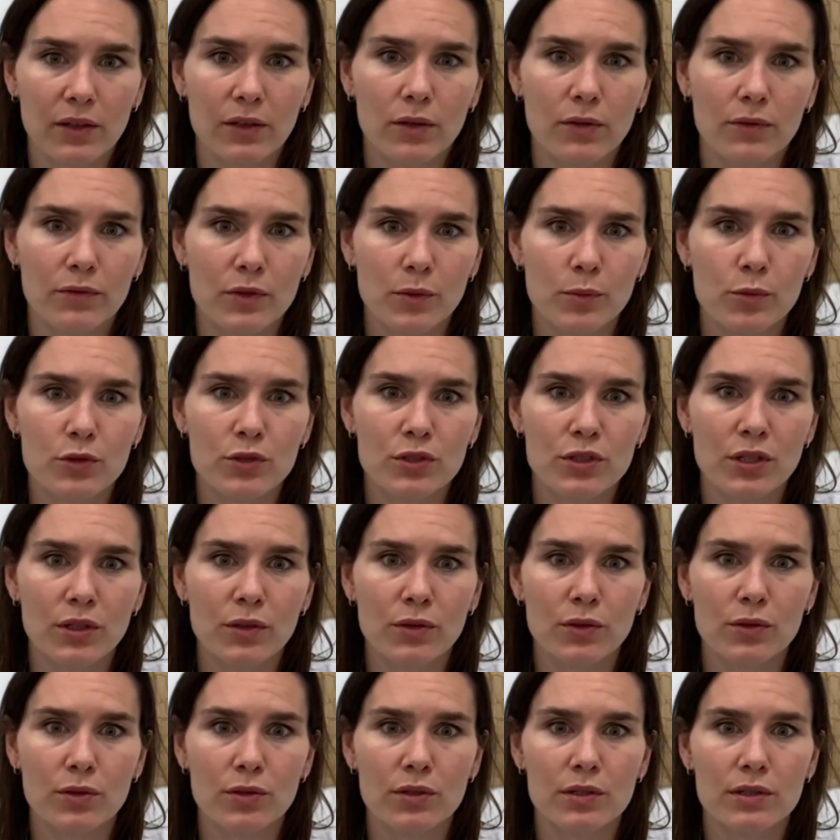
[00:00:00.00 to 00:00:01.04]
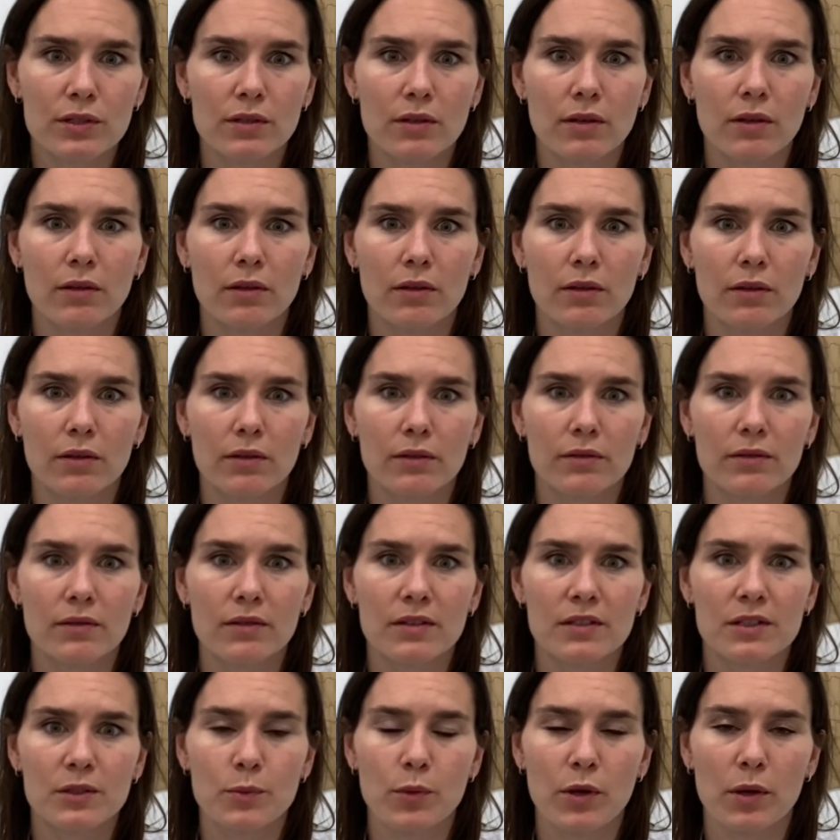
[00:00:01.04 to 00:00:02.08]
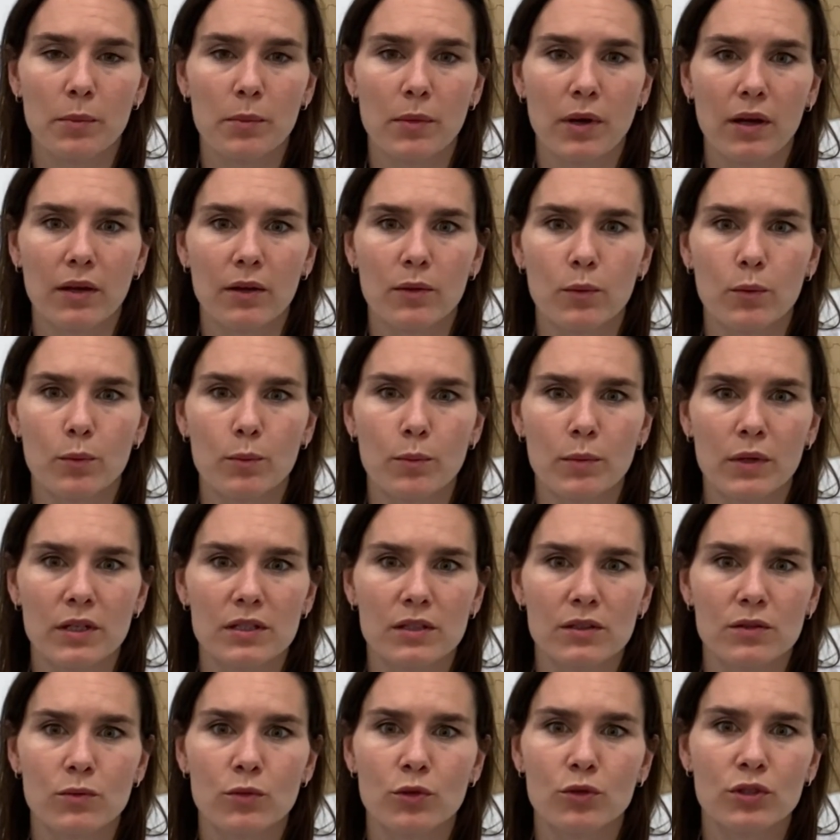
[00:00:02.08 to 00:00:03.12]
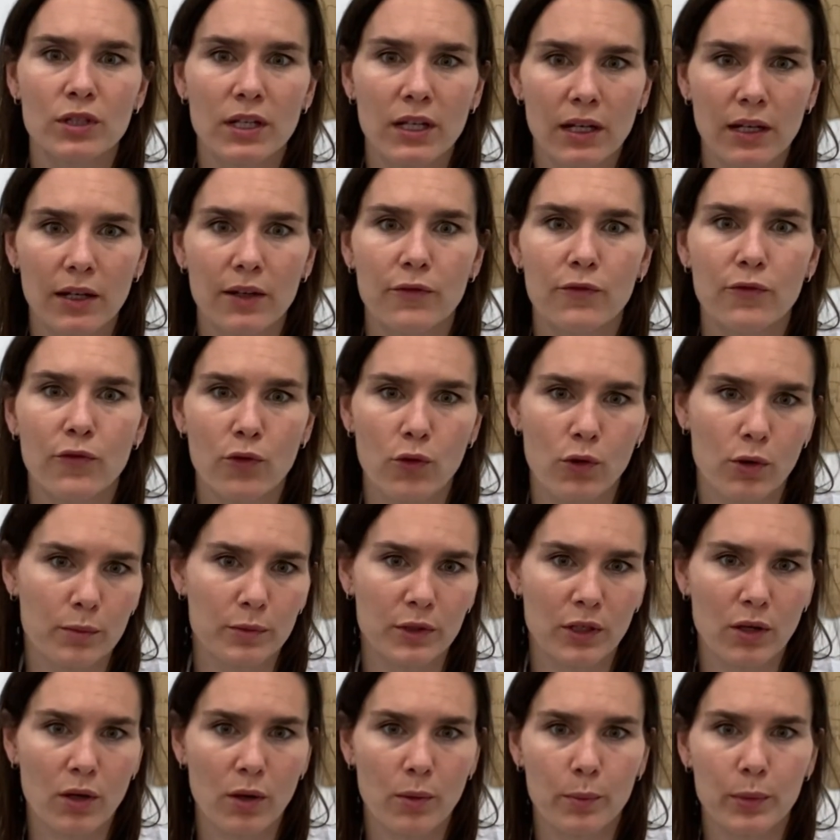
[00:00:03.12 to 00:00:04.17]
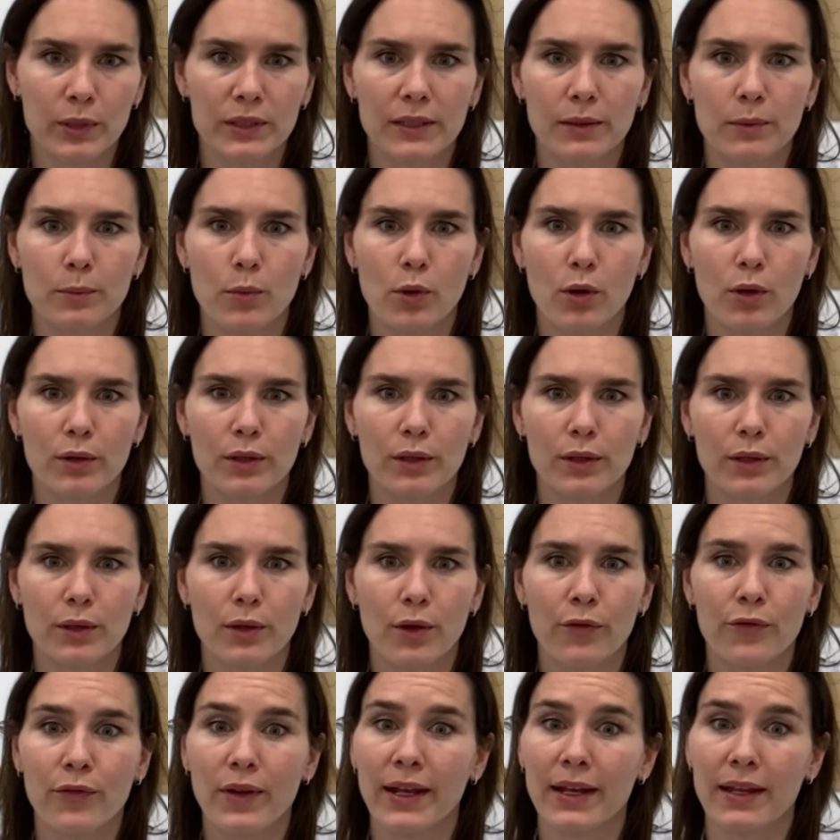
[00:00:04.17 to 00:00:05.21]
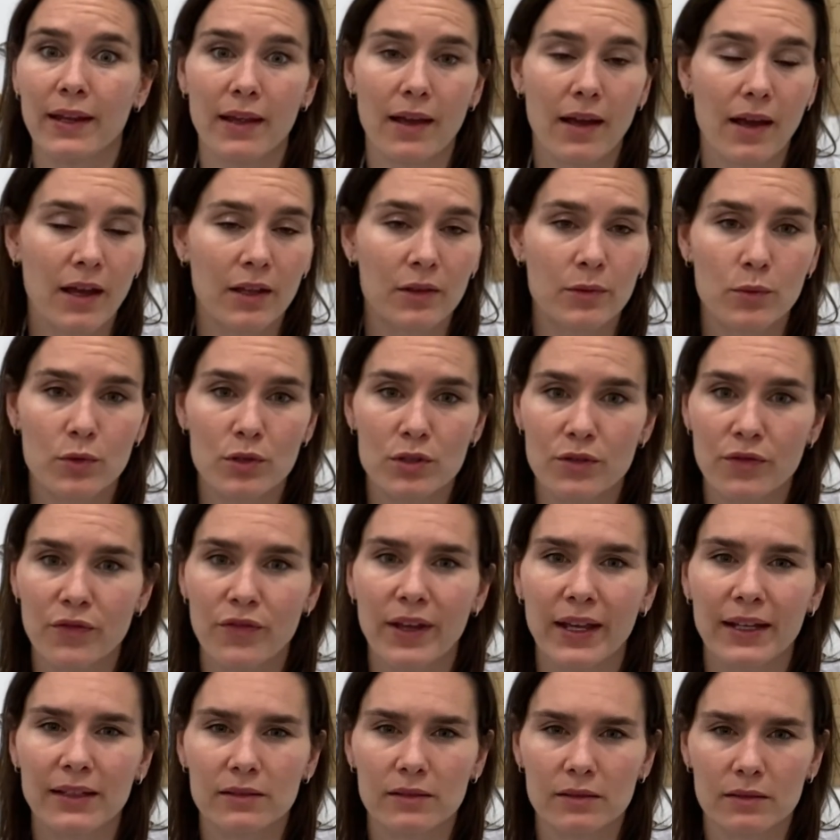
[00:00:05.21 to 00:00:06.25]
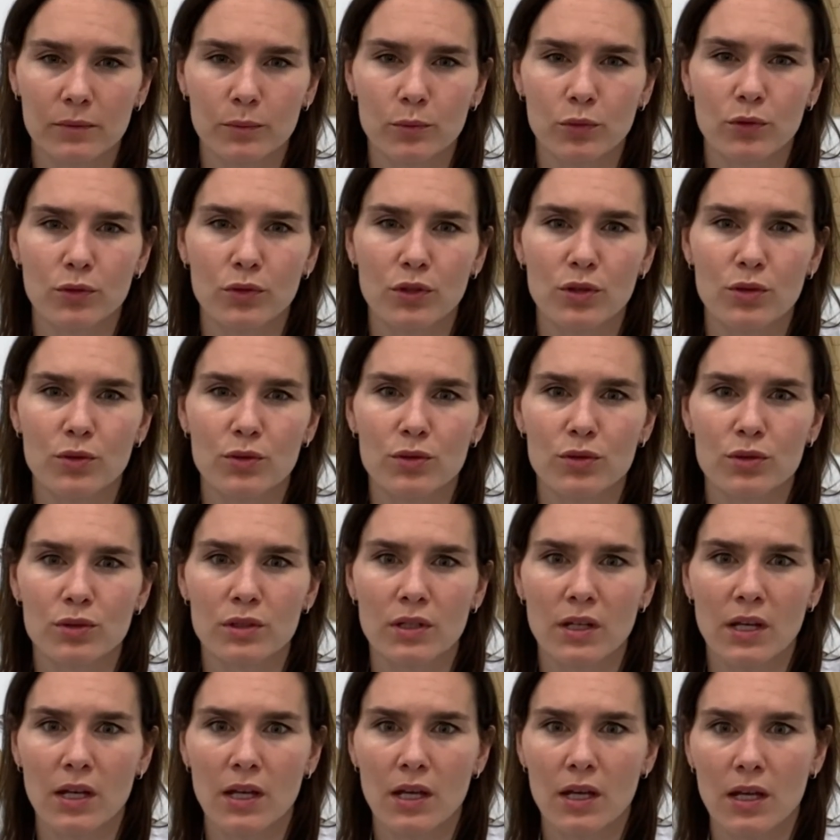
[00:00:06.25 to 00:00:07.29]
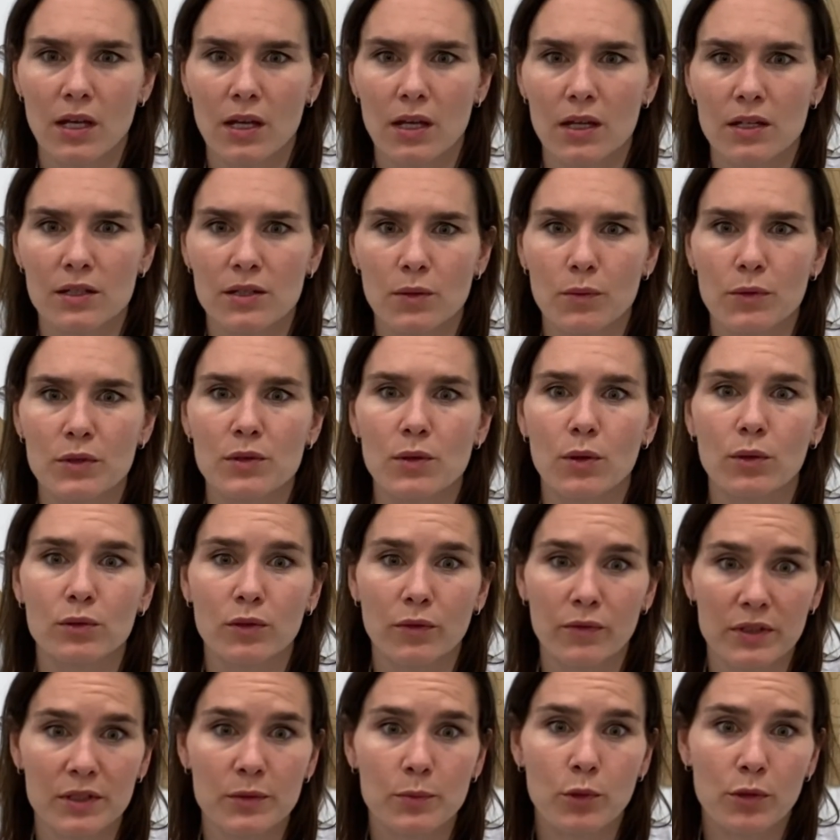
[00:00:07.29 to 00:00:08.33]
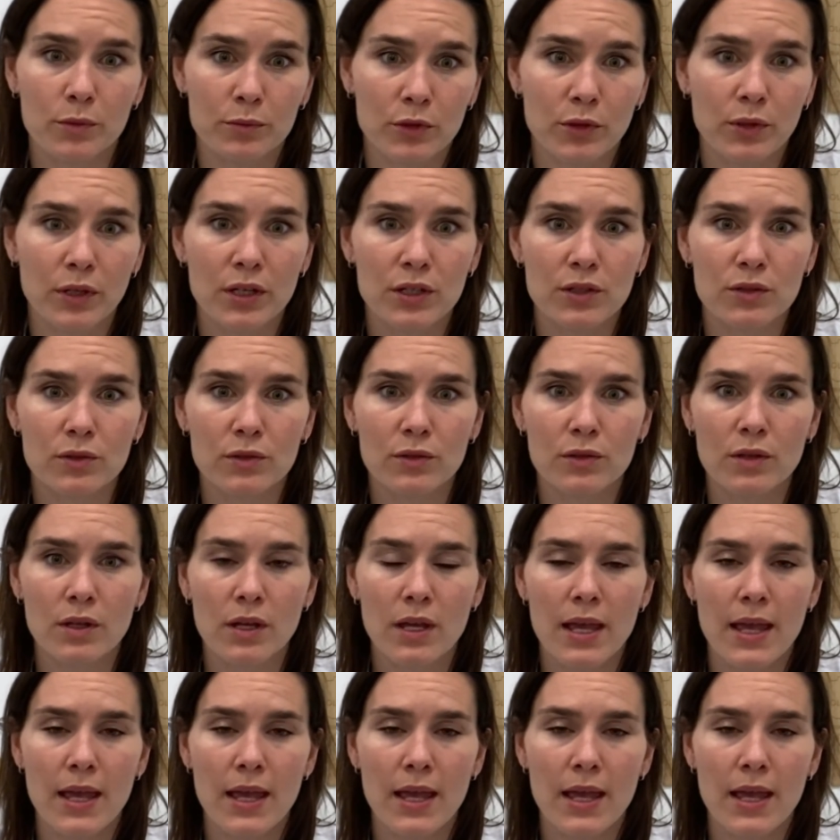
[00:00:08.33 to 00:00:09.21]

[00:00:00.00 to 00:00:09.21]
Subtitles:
of the procedures, the sperm bank must routinely inform the competent body of any adverse effect produced as a result of a sperm donation.